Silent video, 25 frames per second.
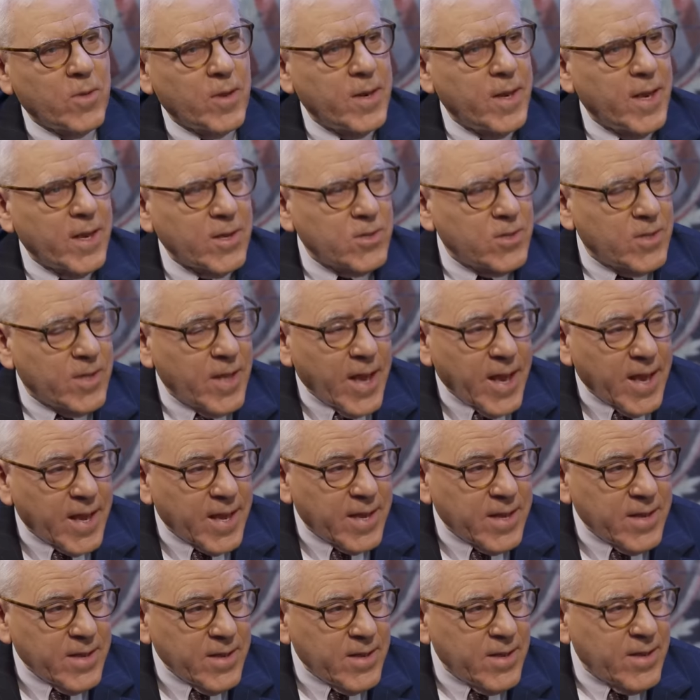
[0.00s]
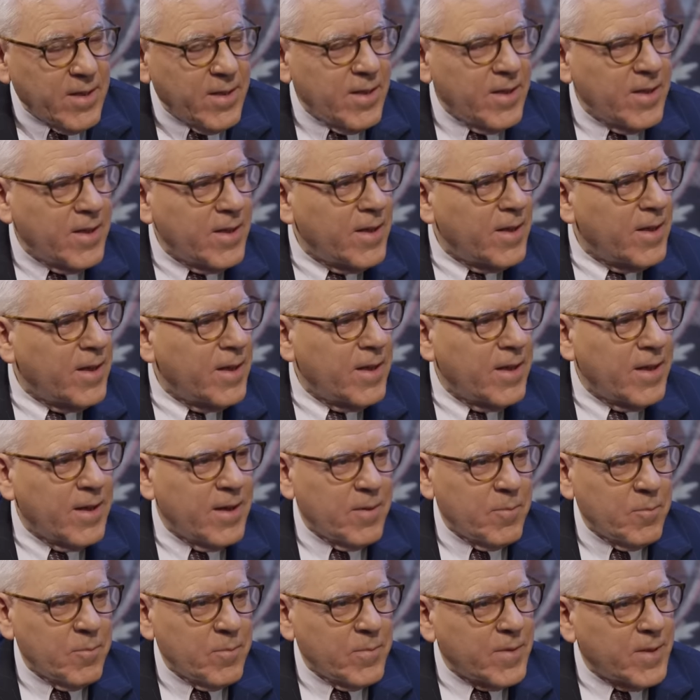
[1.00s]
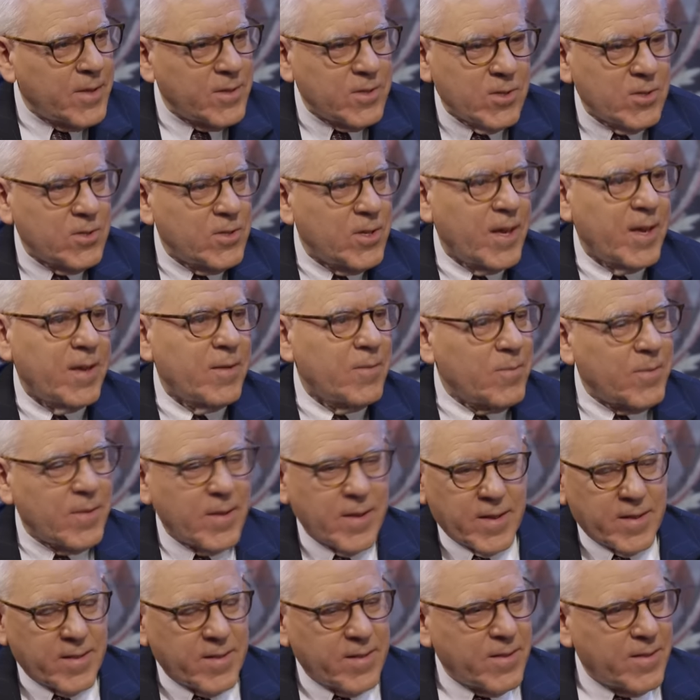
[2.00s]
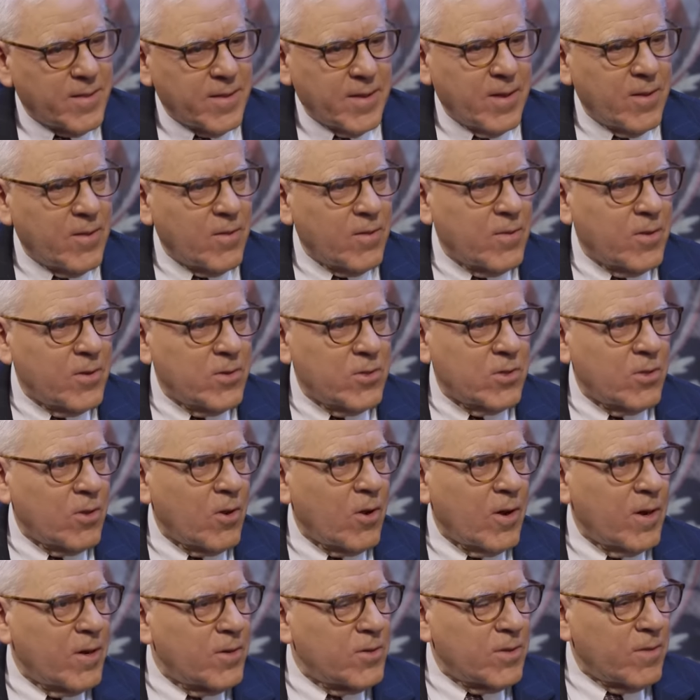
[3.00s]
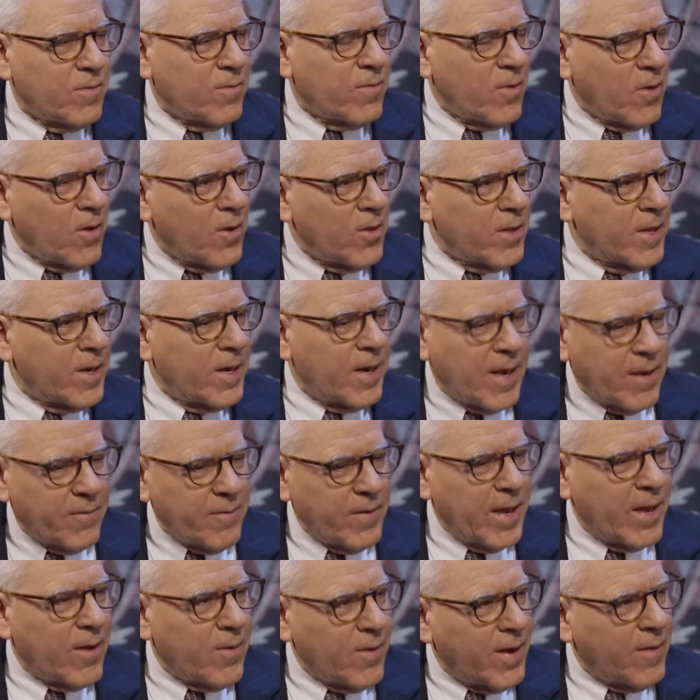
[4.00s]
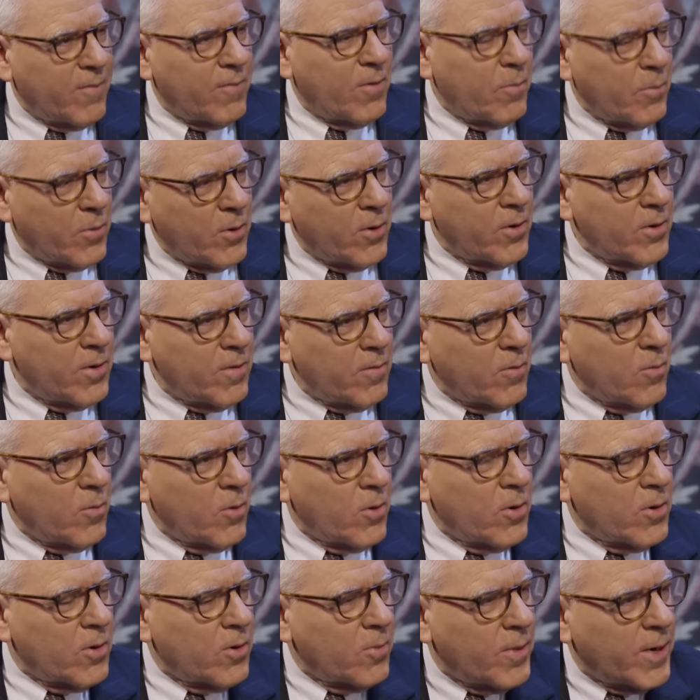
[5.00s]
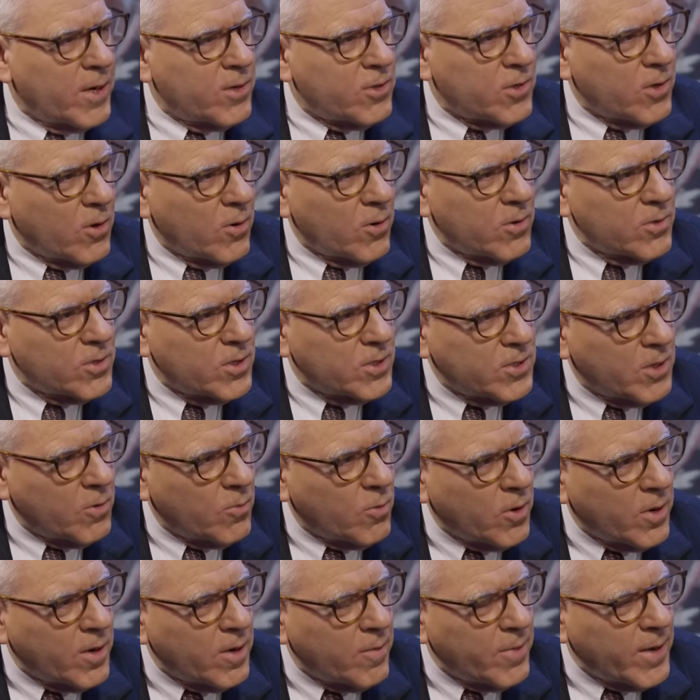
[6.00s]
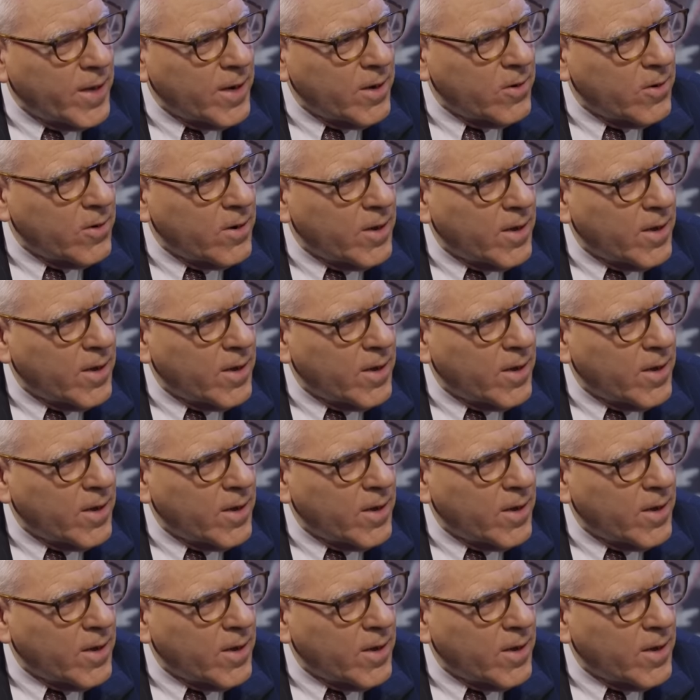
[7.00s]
the next day, um, does he say, like, you know, the stars have fallen and I now have the burden of the world on my shoulders? Is he worried about it or